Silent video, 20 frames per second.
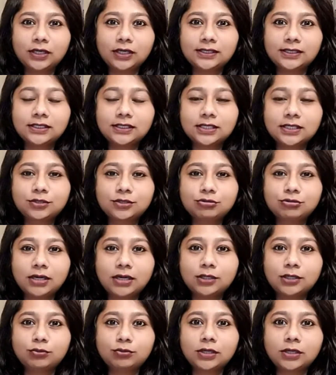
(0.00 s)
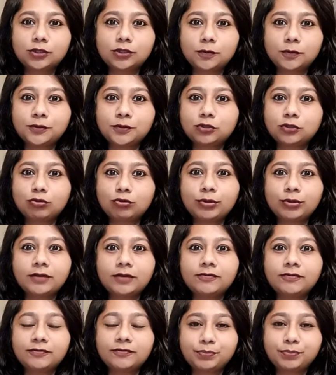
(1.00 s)
Let's get straight to our top
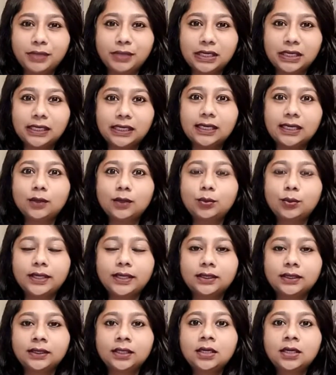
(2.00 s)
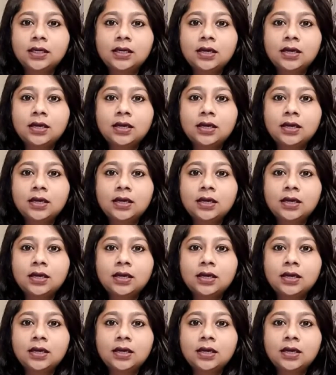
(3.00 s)
story, beginning with